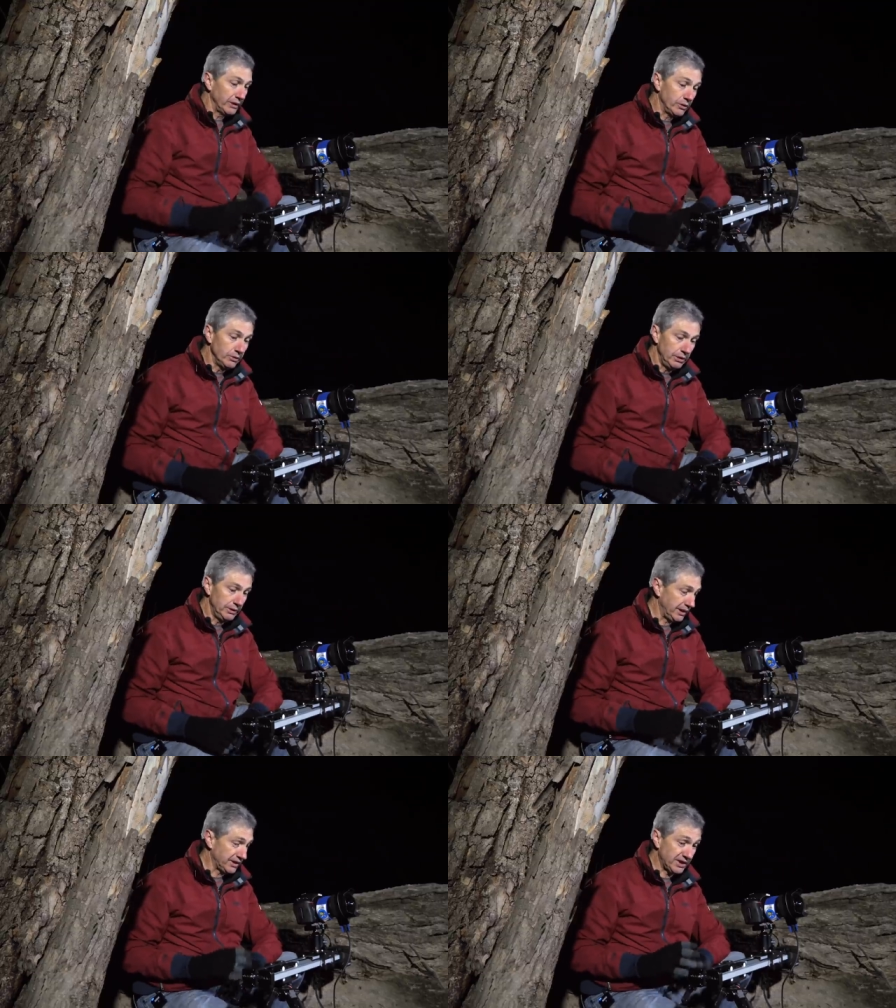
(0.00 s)
in all,
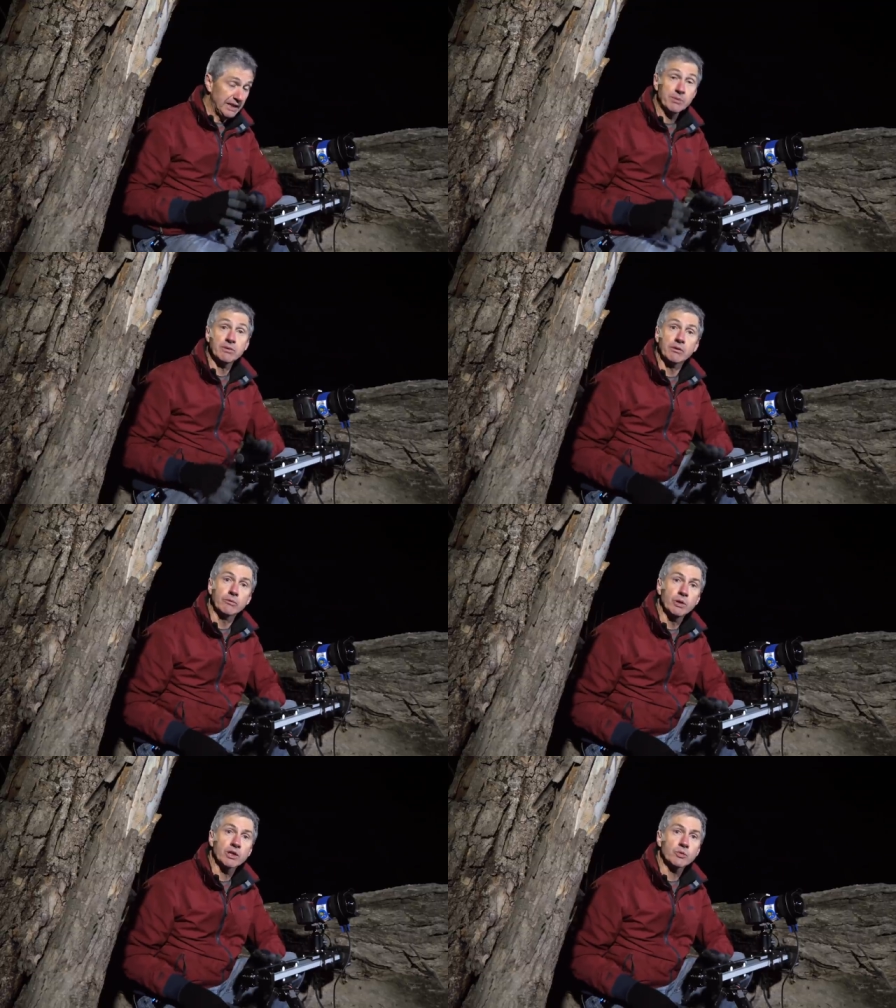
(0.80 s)
it seems to have
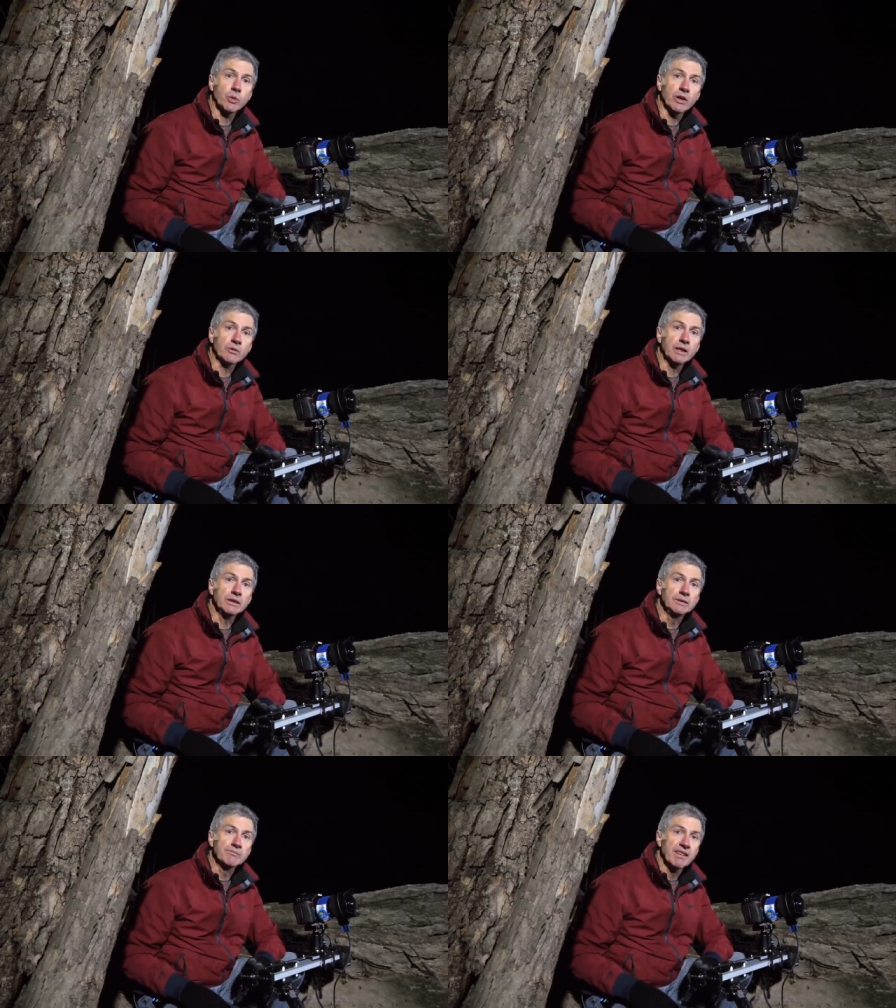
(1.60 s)
worked quite well.